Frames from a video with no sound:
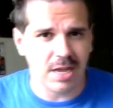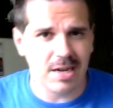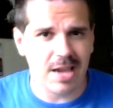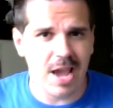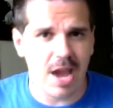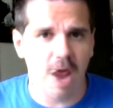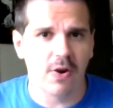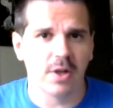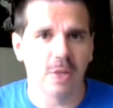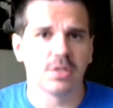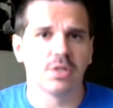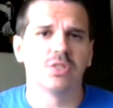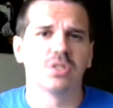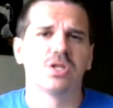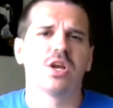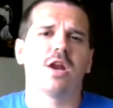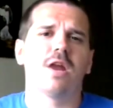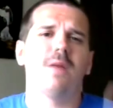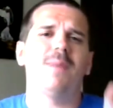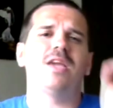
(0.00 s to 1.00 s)
characters.
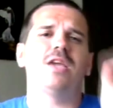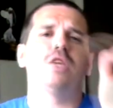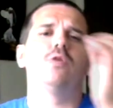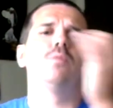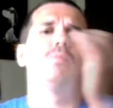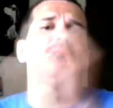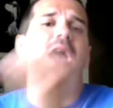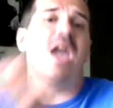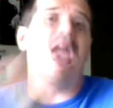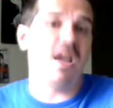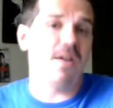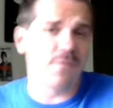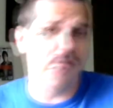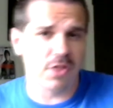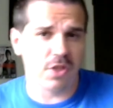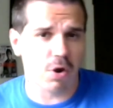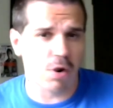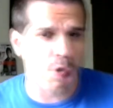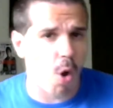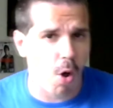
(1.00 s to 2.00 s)
They're going to make you pay for
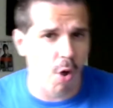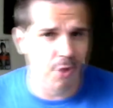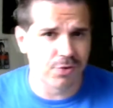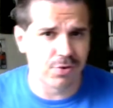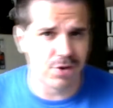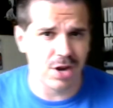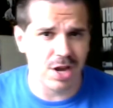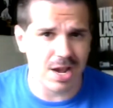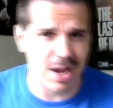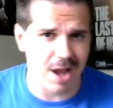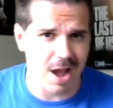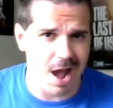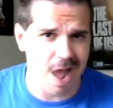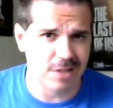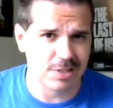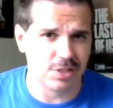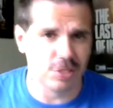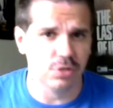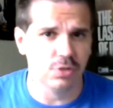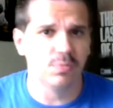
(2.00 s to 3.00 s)
their alternate
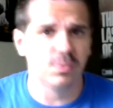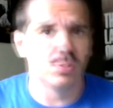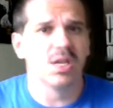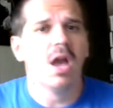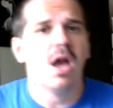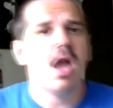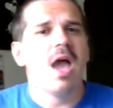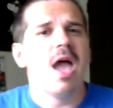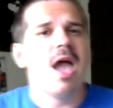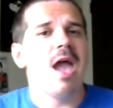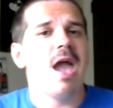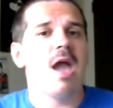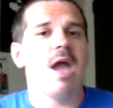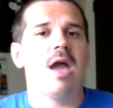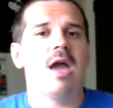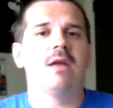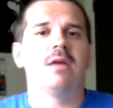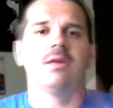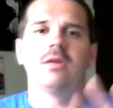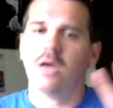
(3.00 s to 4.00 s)
costumes.
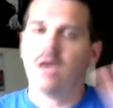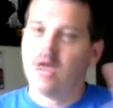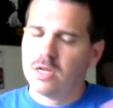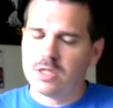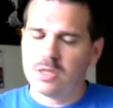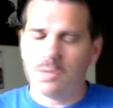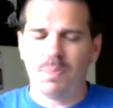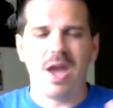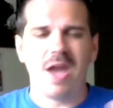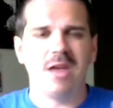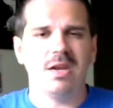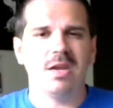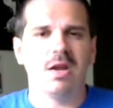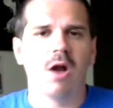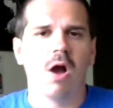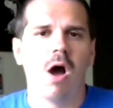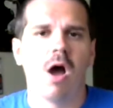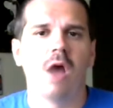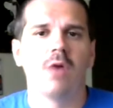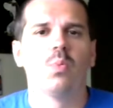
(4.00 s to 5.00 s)
And depending
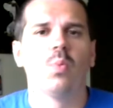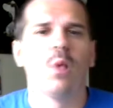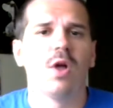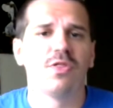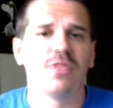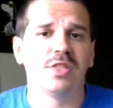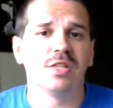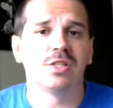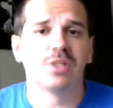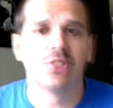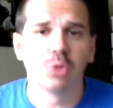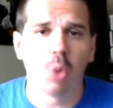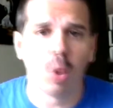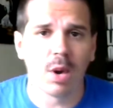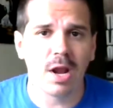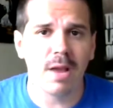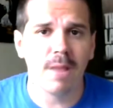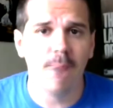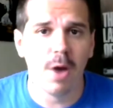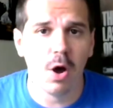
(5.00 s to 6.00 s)
on what this
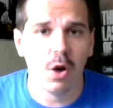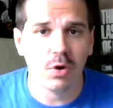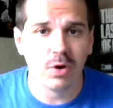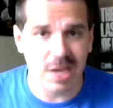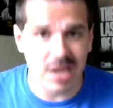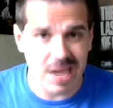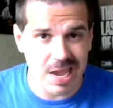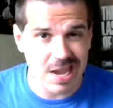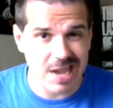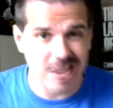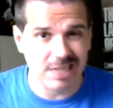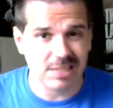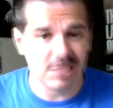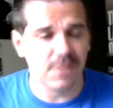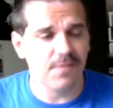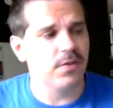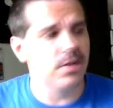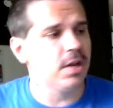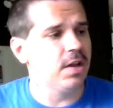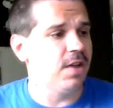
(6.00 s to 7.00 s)
story mode is,
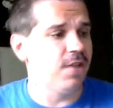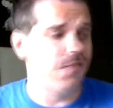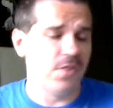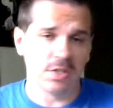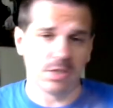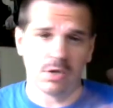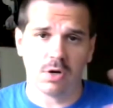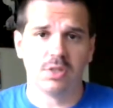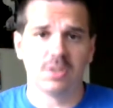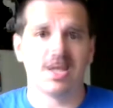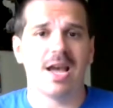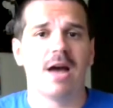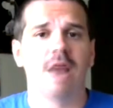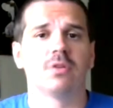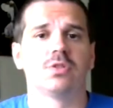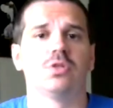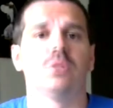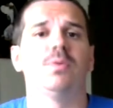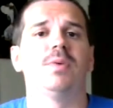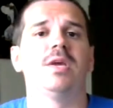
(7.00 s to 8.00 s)
if it turns
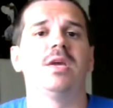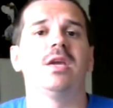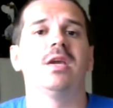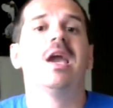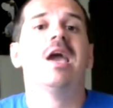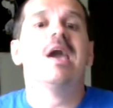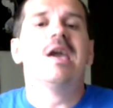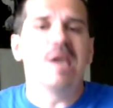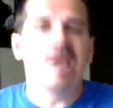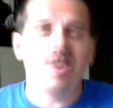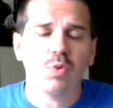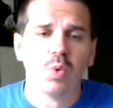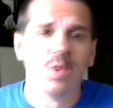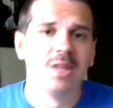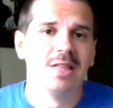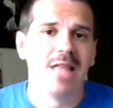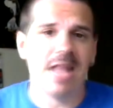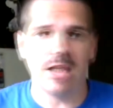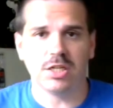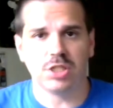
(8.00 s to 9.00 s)
out to be in
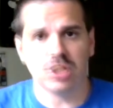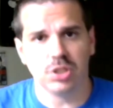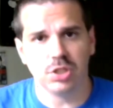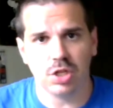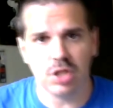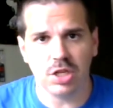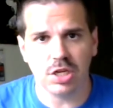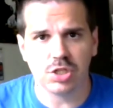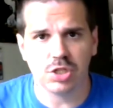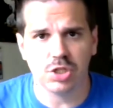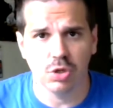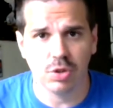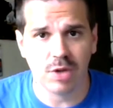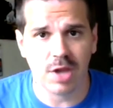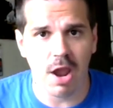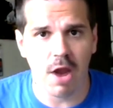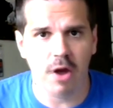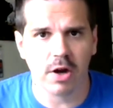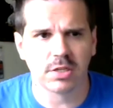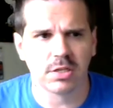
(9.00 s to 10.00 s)
relation to these new
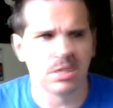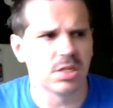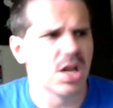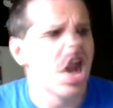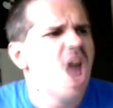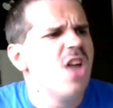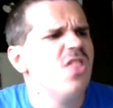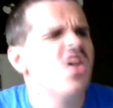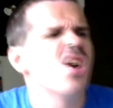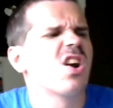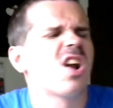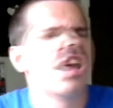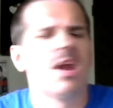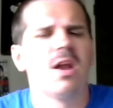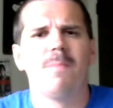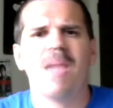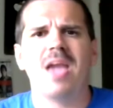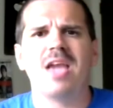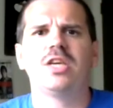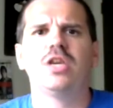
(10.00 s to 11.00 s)
characters, they're going to
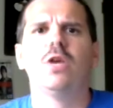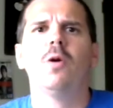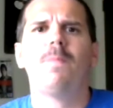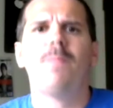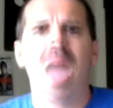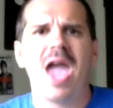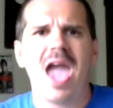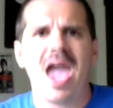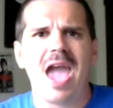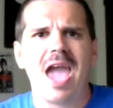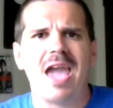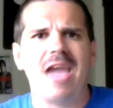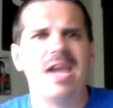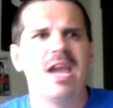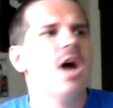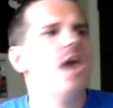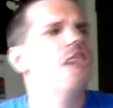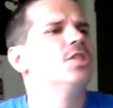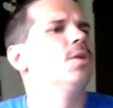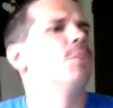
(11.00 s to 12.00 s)
make you pay
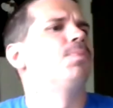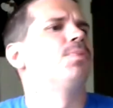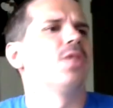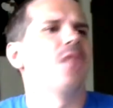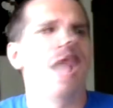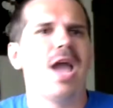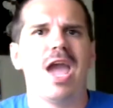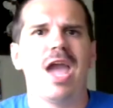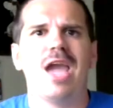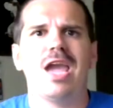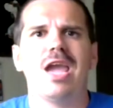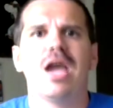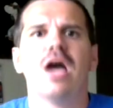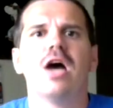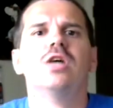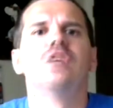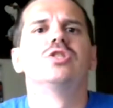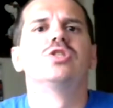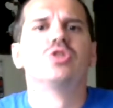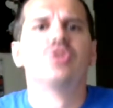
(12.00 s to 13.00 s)
to play
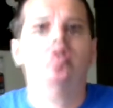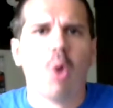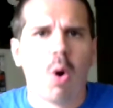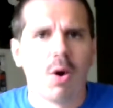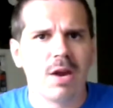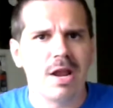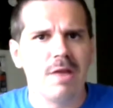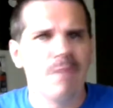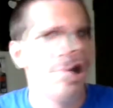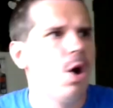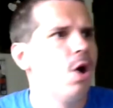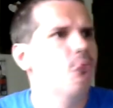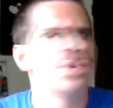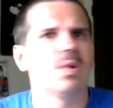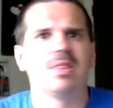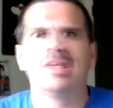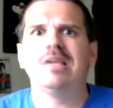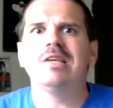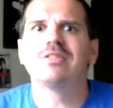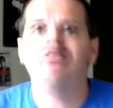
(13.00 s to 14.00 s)
story mode
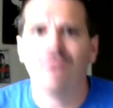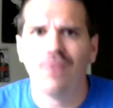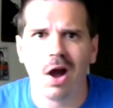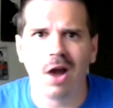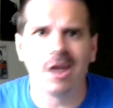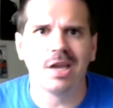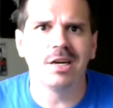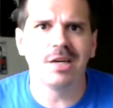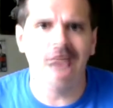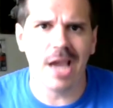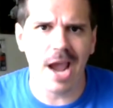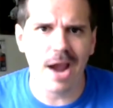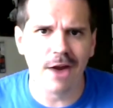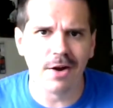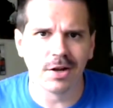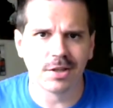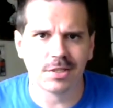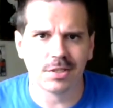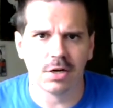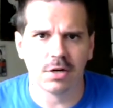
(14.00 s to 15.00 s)
with these fucking
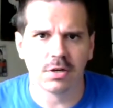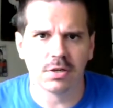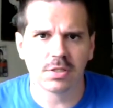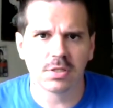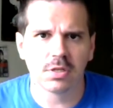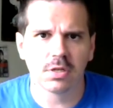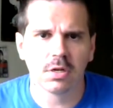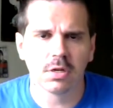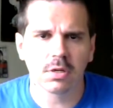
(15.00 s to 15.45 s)
characters.